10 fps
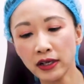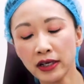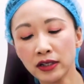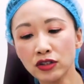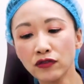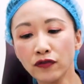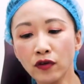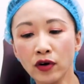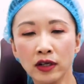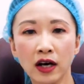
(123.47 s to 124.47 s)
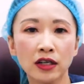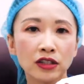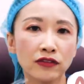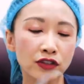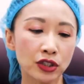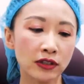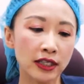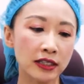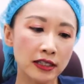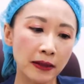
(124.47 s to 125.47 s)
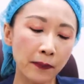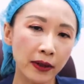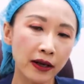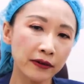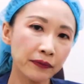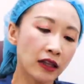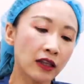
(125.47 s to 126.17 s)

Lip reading: lens for an artificial lens implant,